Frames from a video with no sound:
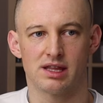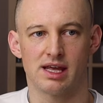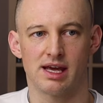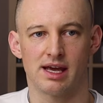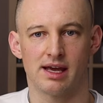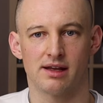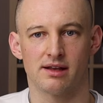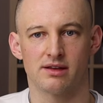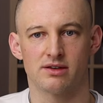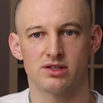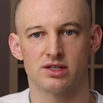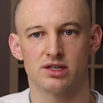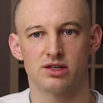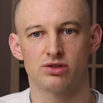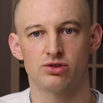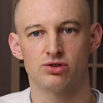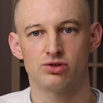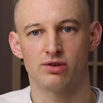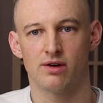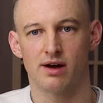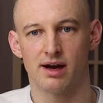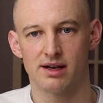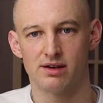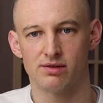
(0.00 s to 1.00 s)
things,
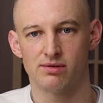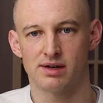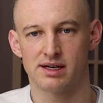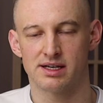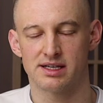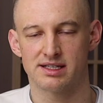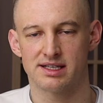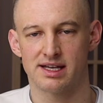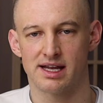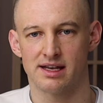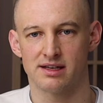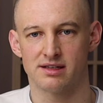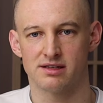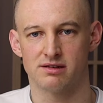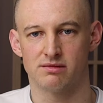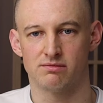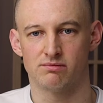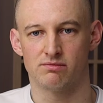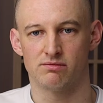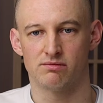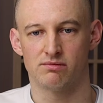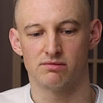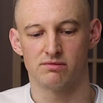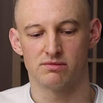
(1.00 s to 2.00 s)
try to understand
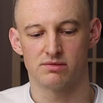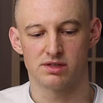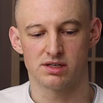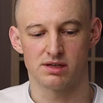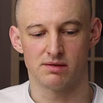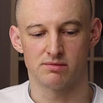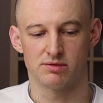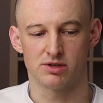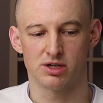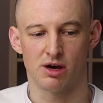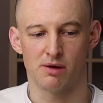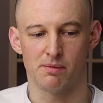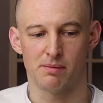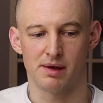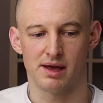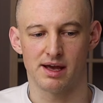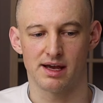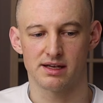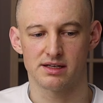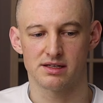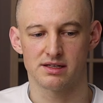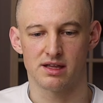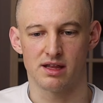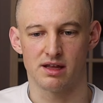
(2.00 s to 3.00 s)
some
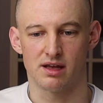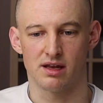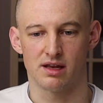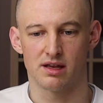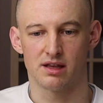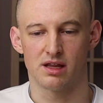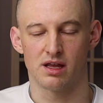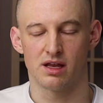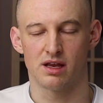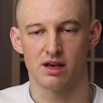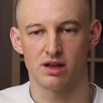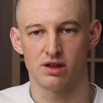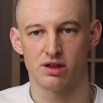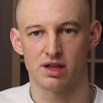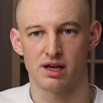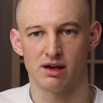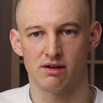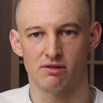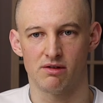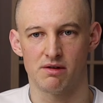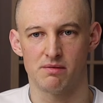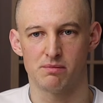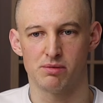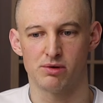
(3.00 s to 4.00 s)
topics that you
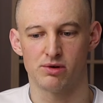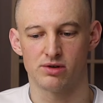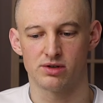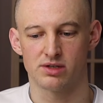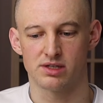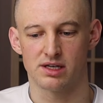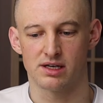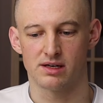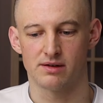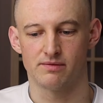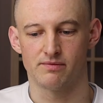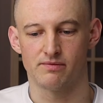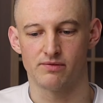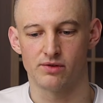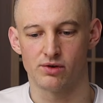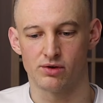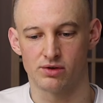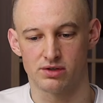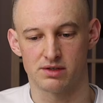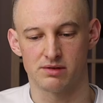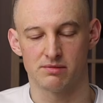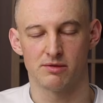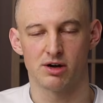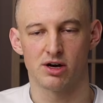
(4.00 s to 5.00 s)
think are important or
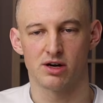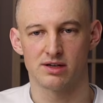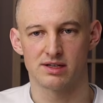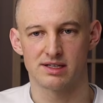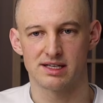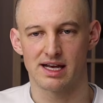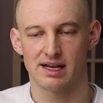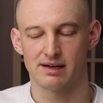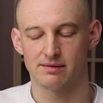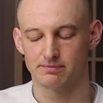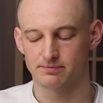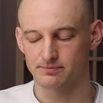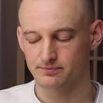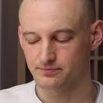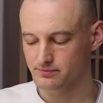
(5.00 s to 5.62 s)
some content,